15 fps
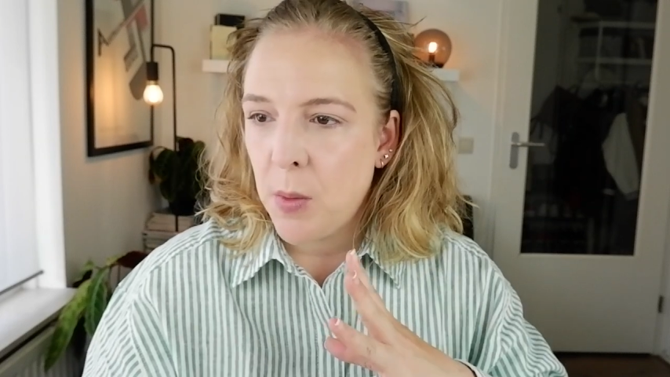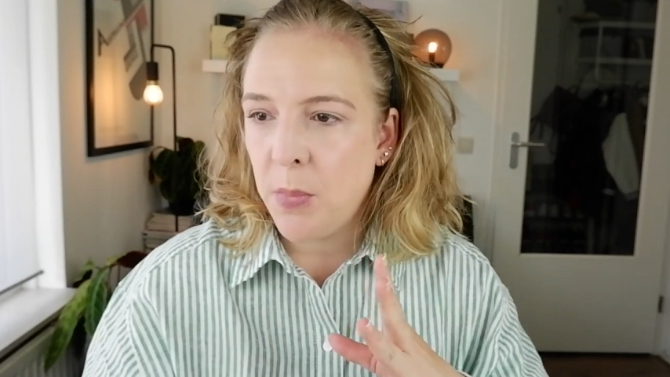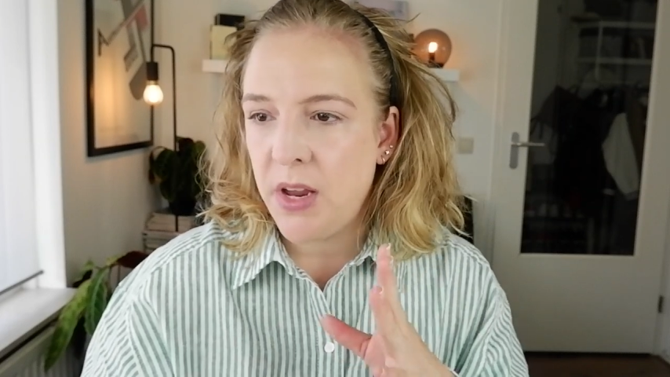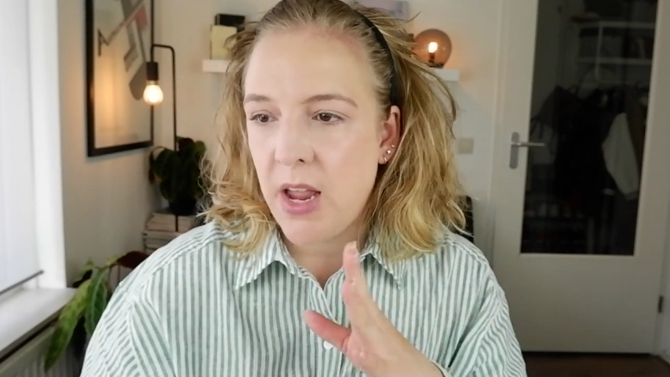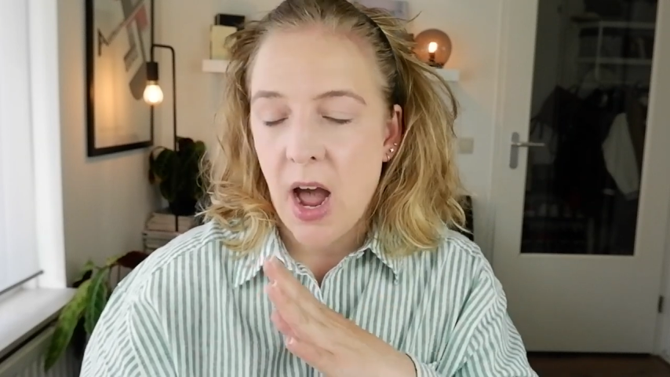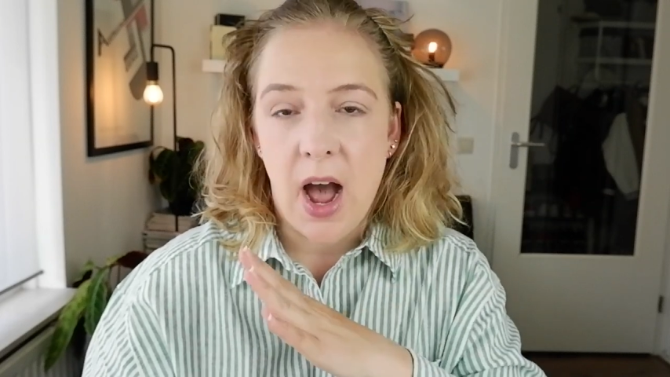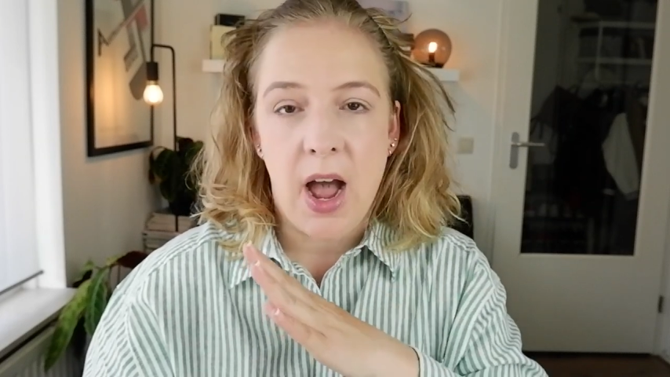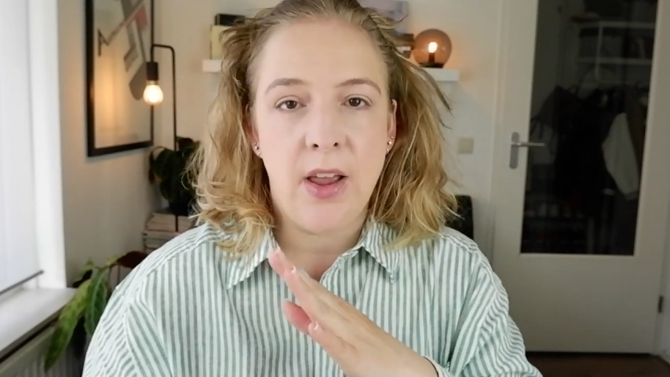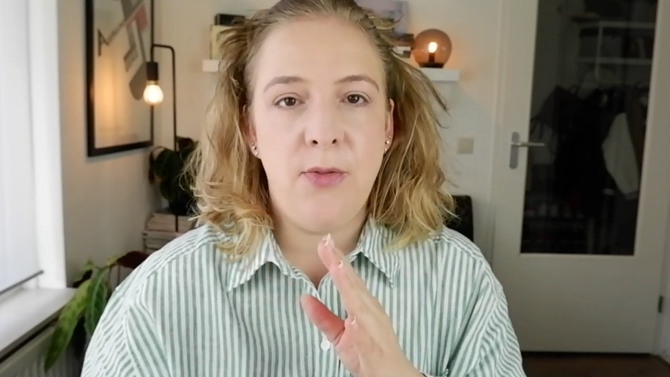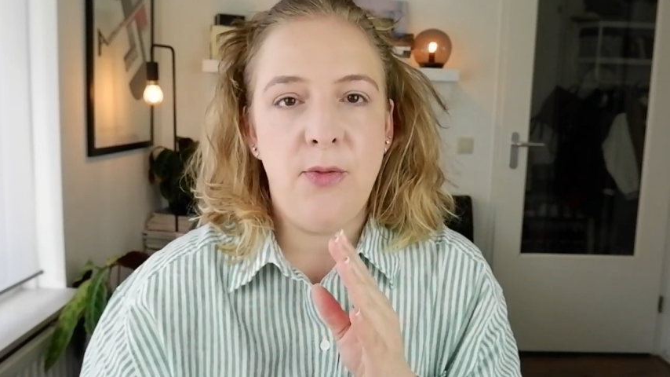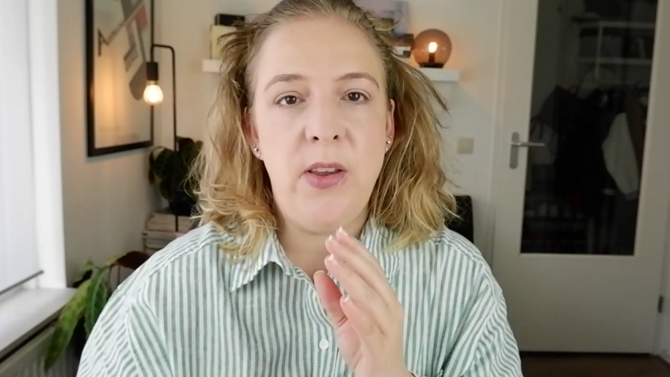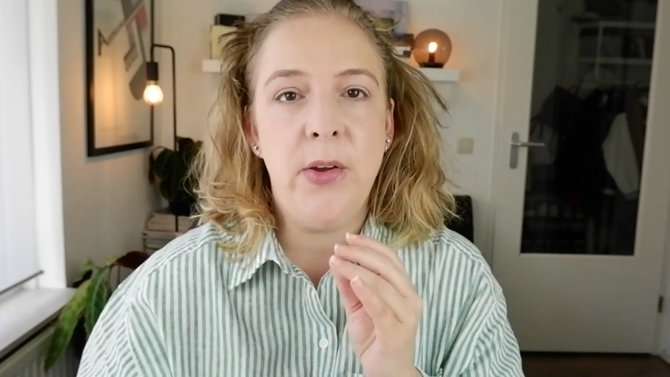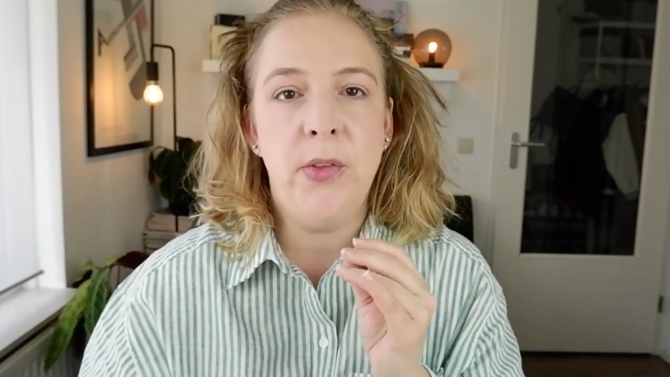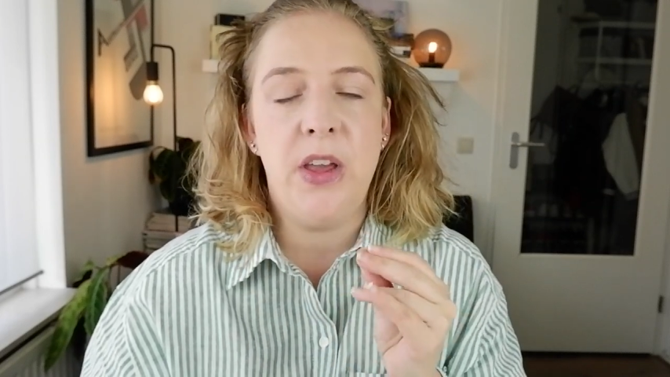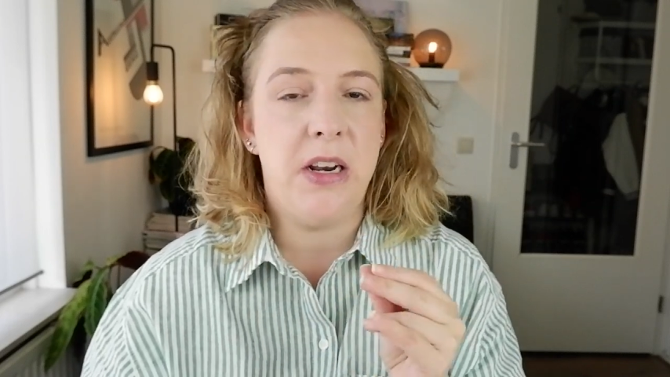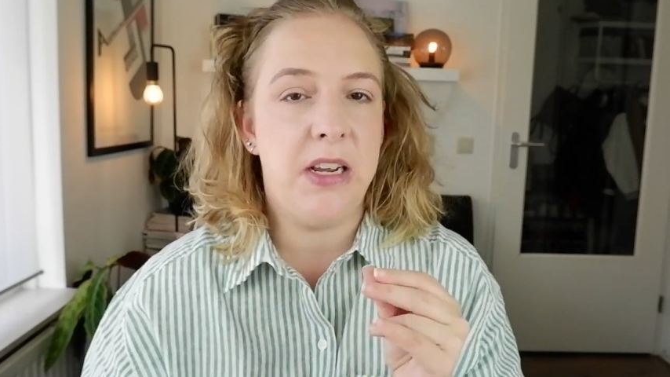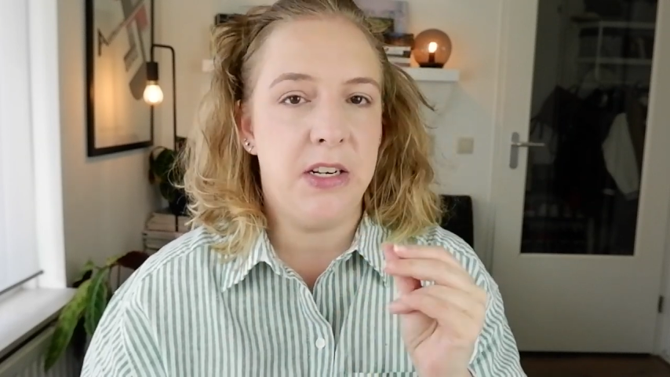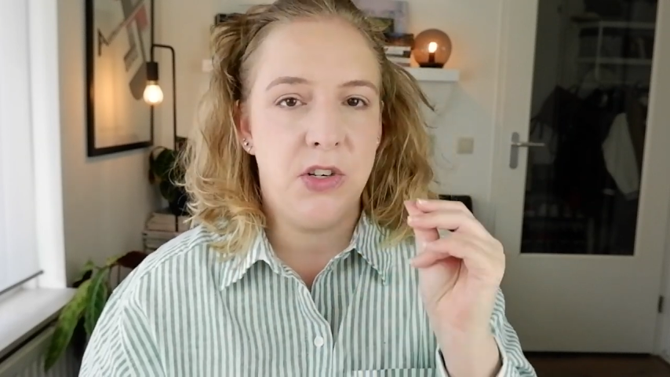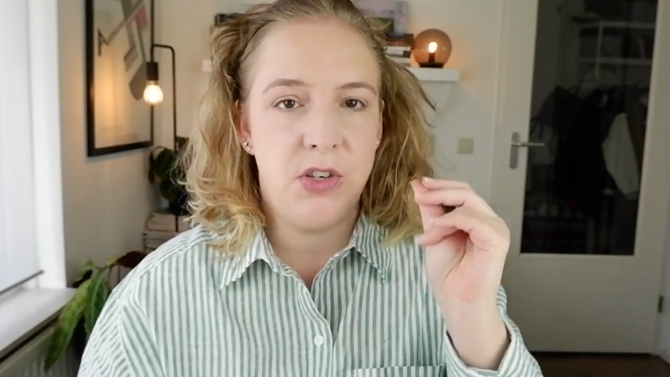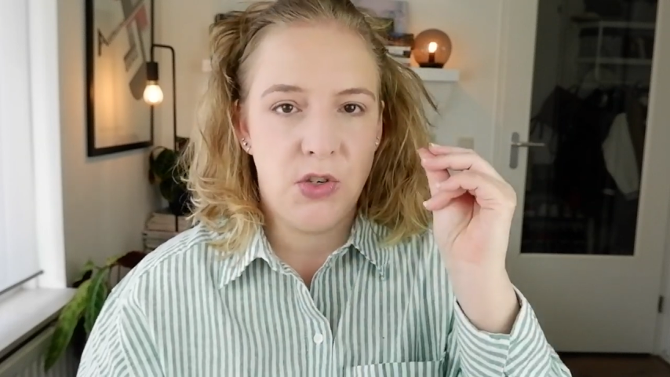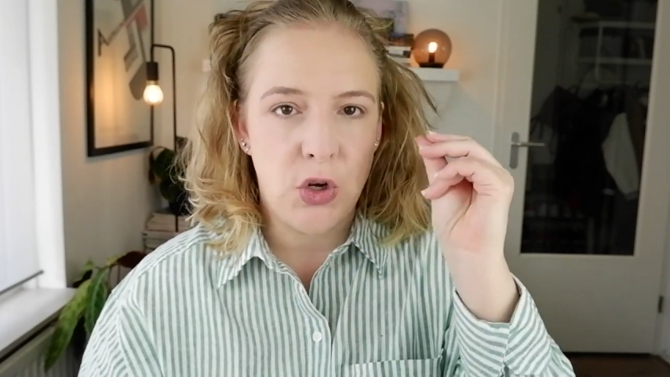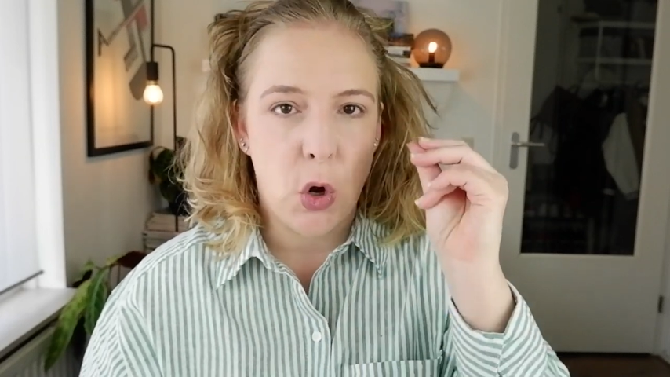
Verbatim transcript: But yeah, I feel that it